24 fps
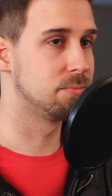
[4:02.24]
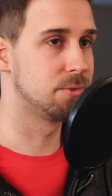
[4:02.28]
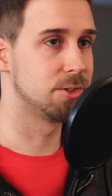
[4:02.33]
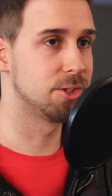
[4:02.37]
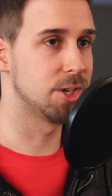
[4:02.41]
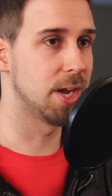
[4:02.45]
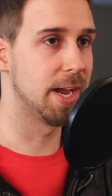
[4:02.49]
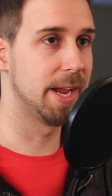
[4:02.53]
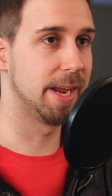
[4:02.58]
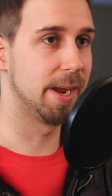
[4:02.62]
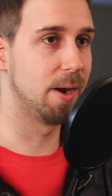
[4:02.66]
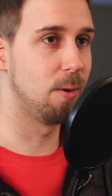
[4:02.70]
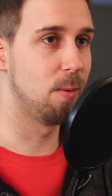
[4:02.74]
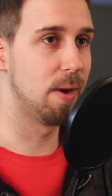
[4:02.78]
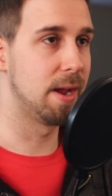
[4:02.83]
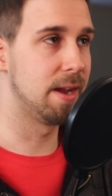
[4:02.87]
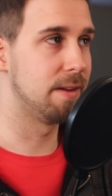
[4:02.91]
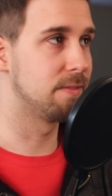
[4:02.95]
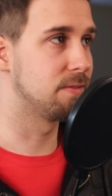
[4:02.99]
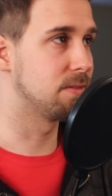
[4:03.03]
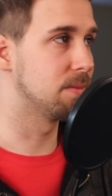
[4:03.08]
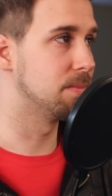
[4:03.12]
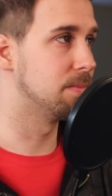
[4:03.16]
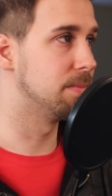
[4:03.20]
shying
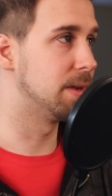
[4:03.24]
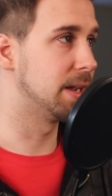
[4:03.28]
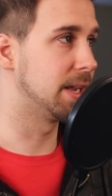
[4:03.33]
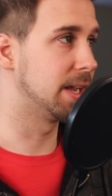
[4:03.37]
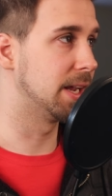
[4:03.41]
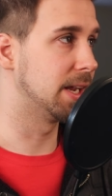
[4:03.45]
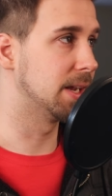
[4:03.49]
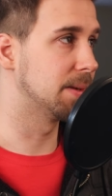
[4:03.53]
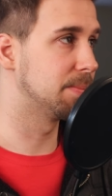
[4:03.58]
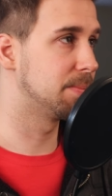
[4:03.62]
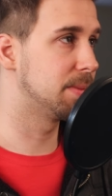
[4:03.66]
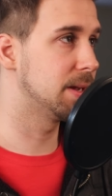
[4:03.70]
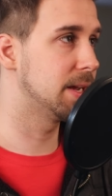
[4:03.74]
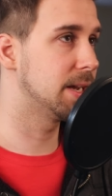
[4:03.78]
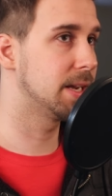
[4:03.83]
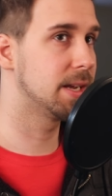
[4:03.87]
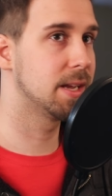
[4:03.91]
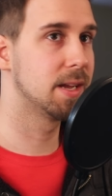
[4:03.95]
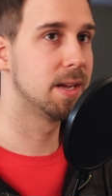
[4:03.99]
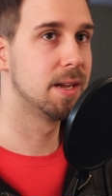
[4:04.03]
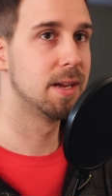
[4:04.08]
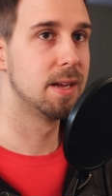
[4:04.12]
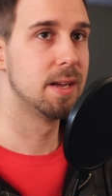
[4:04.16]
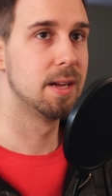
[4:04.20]
away from making it
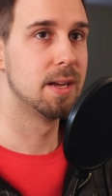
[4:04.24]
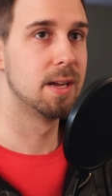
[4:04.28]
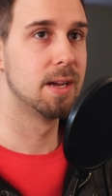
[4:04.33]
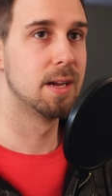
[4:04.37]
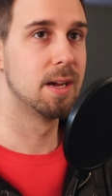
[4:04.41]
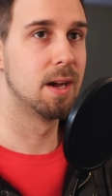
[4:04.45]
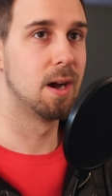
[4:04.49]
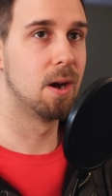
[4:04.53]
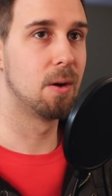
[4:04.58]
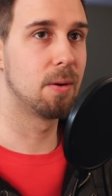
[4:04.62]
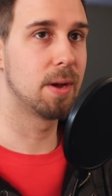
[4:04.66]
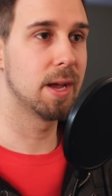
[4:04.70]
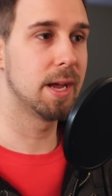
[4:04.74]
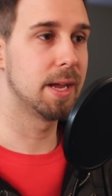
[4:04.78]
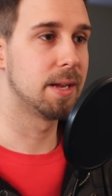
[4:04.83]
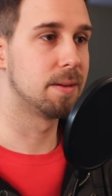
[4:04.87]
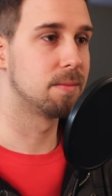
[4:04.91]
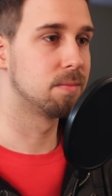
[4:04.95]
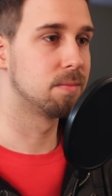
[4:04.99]
big. Okay,